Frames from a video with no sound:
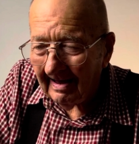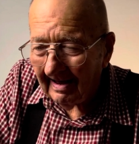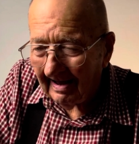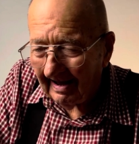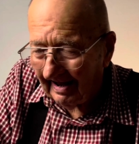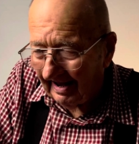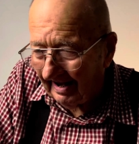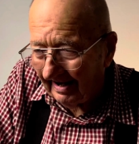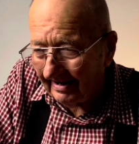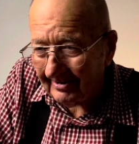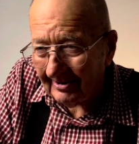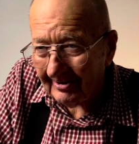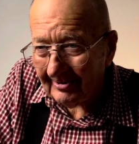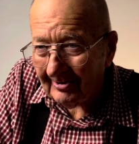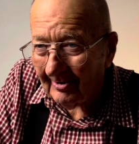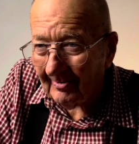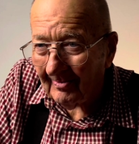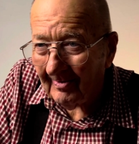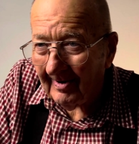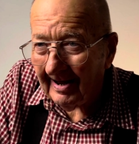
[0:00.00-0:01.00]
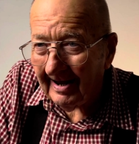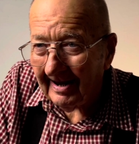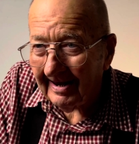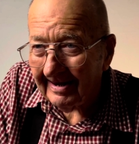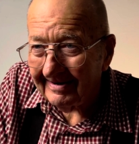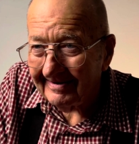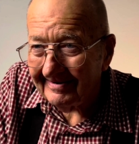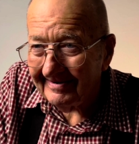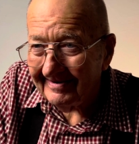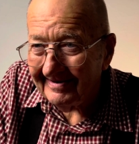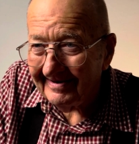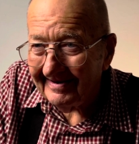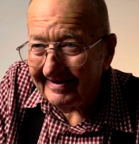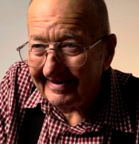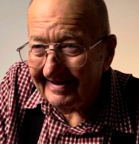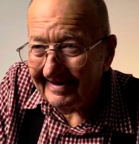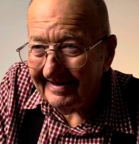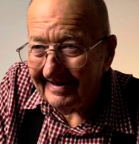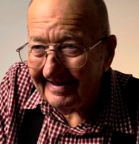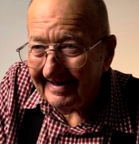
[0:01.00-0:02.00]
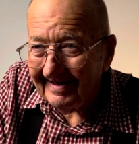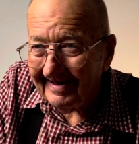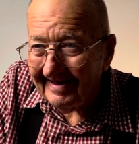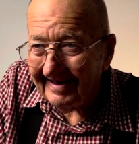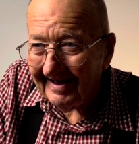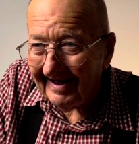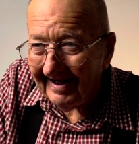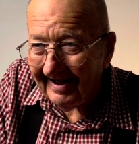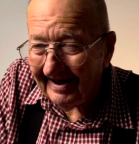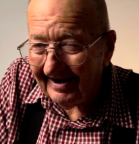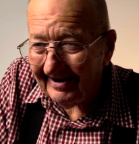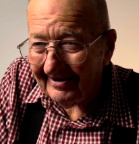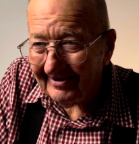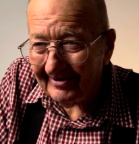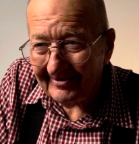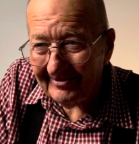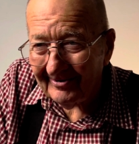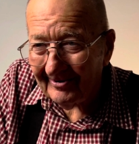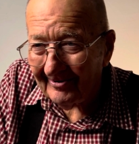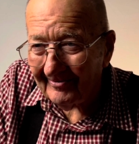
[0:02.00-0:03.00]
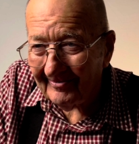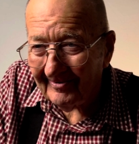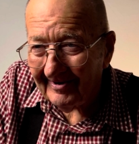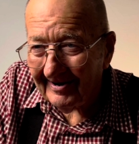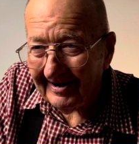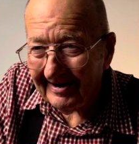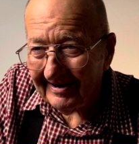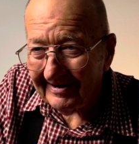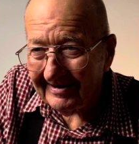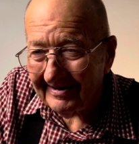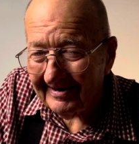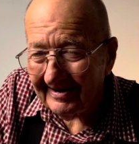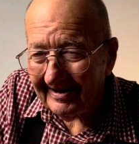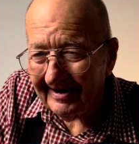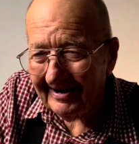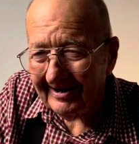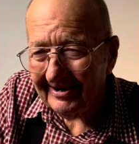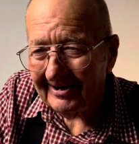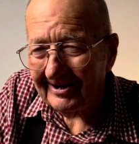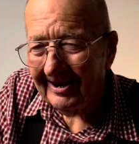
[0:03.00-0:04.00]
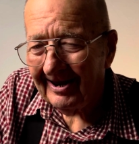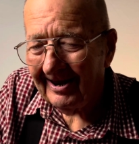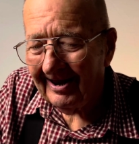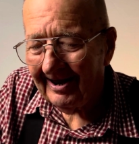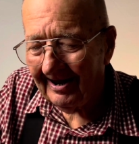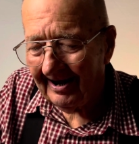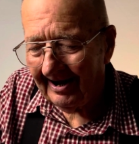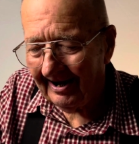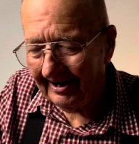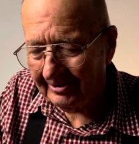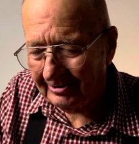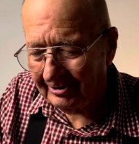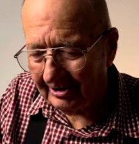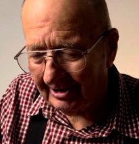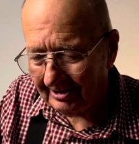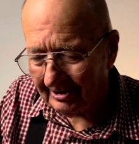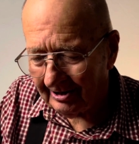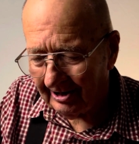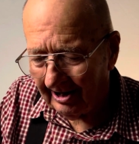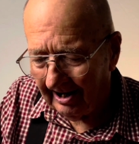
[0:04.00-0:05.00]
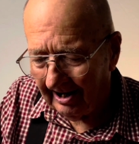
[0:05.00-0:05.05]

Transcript: I don't know why. I don't know why. I just,